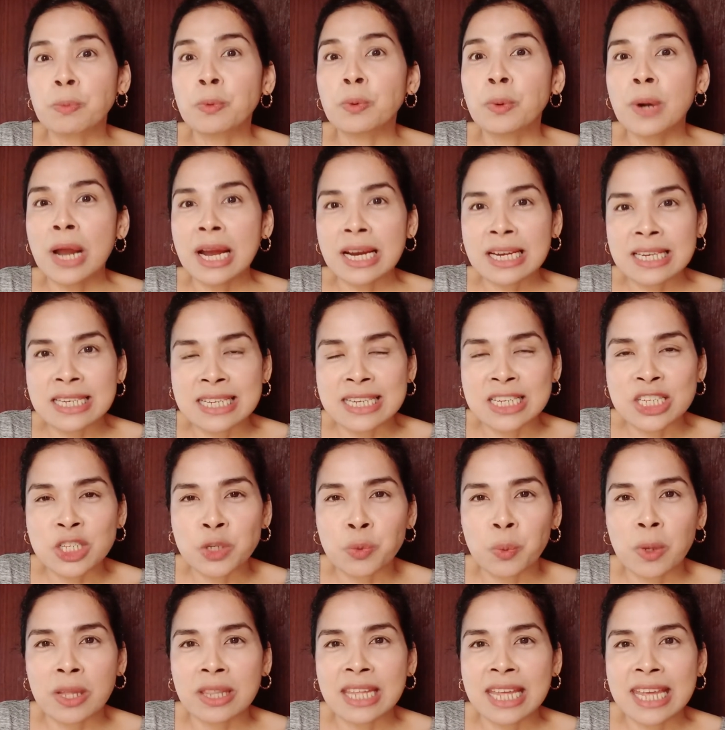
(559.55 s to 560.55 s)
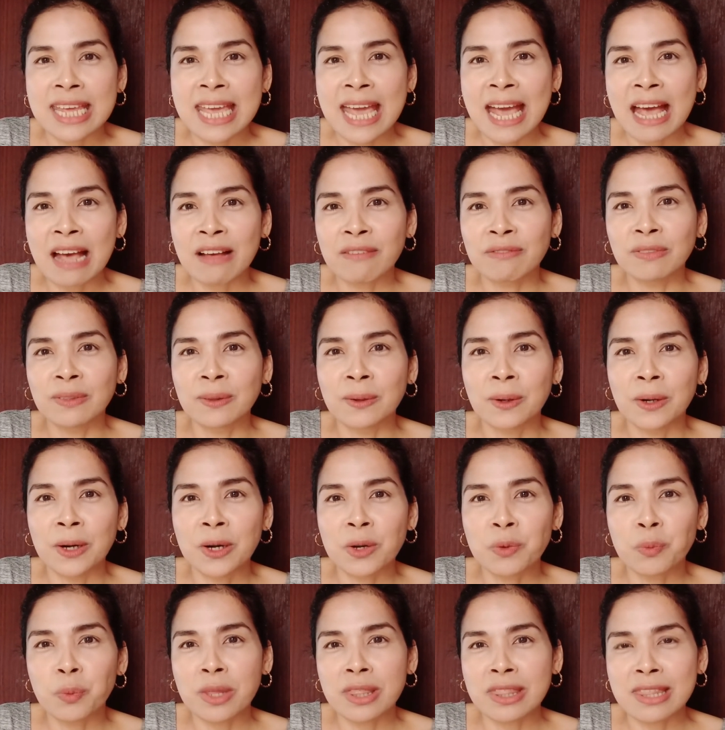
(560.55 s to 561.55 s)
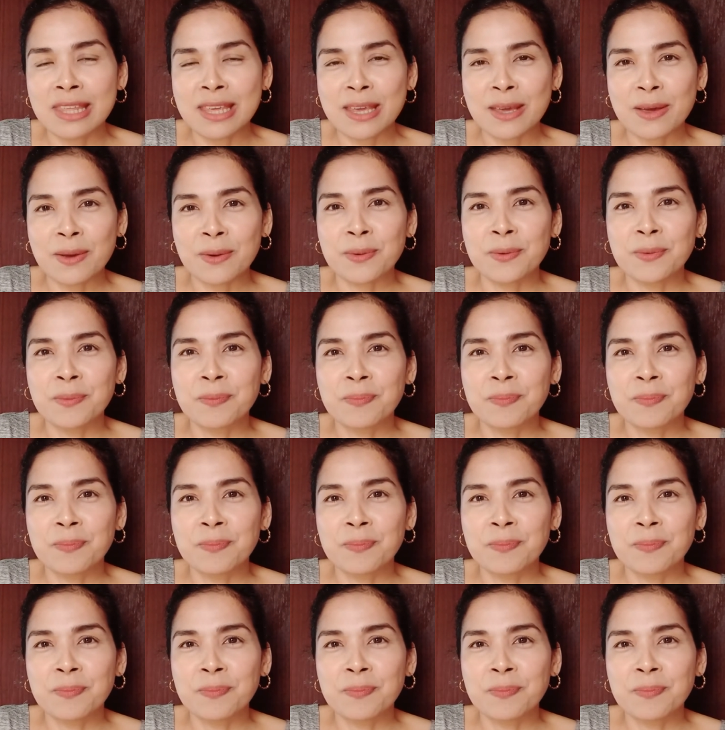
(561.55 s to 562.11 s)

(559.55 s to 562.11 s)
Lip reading: practice what they have learned with you.